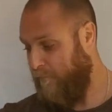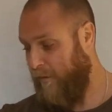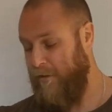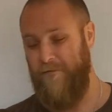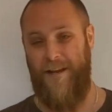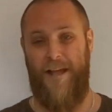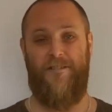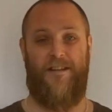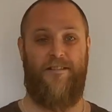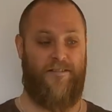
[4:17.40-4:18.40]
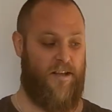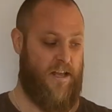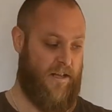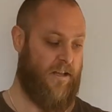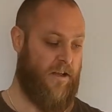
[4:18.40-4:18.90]
was really itching
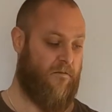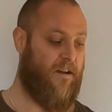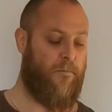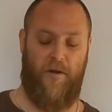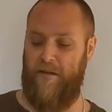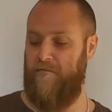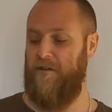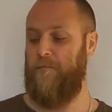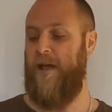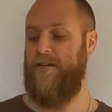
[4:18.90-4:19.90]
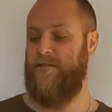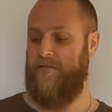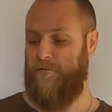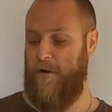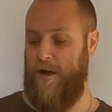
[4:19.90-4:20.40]
to really put it through its
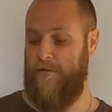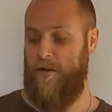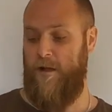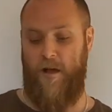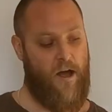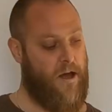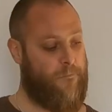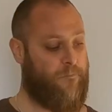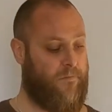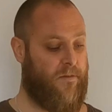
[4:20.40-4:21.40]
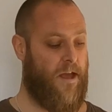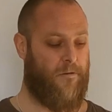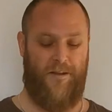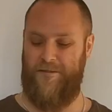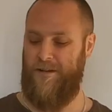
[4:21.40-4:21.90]
paces as well. There
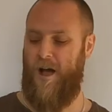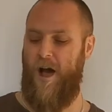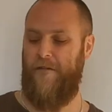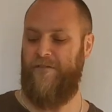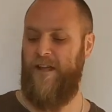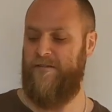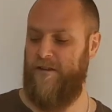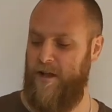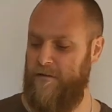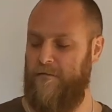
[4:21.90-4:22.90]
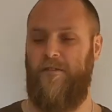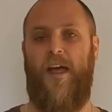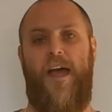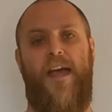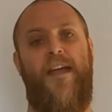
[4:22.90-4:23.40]
was a half decent
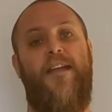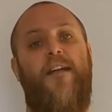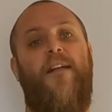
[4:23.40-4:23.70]
day